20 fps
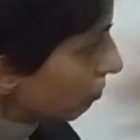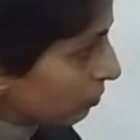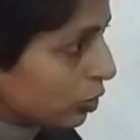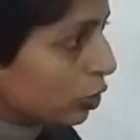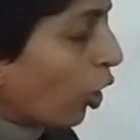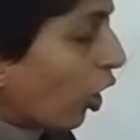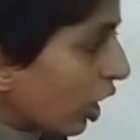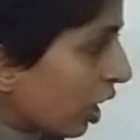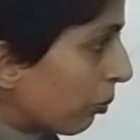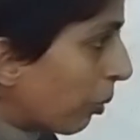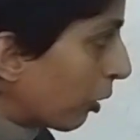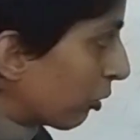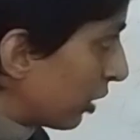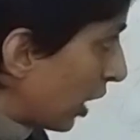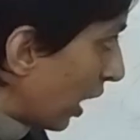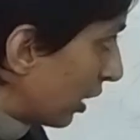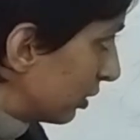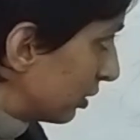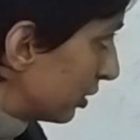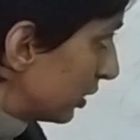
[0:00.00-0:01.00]
Talk about
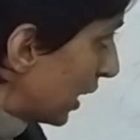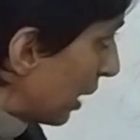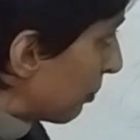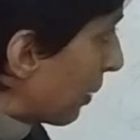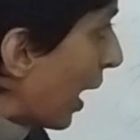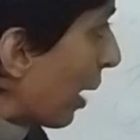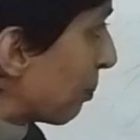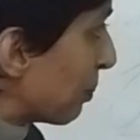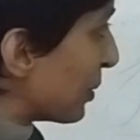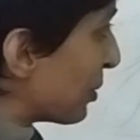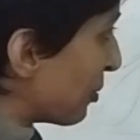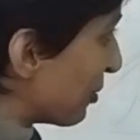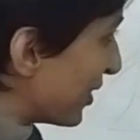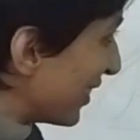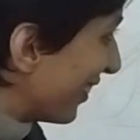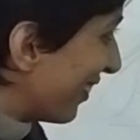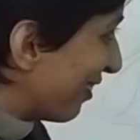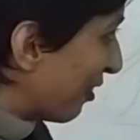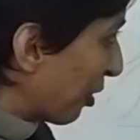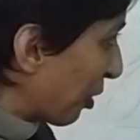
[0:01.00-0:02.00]
London. I'm happy to
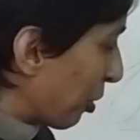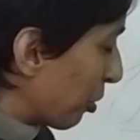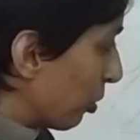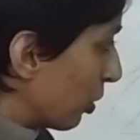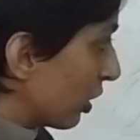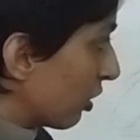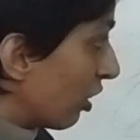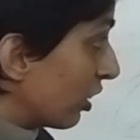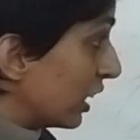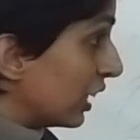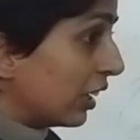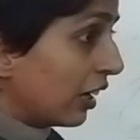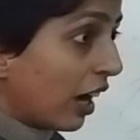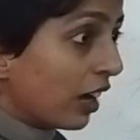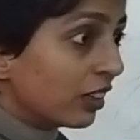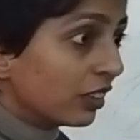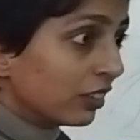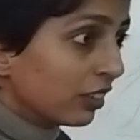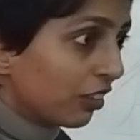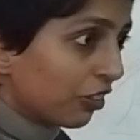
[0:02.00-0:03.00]
hear what's going on in
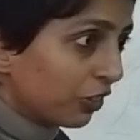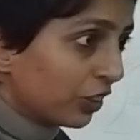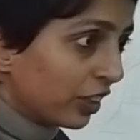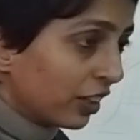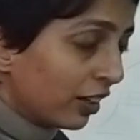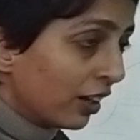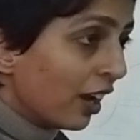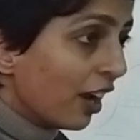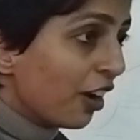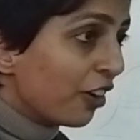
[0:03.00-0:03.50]
London's real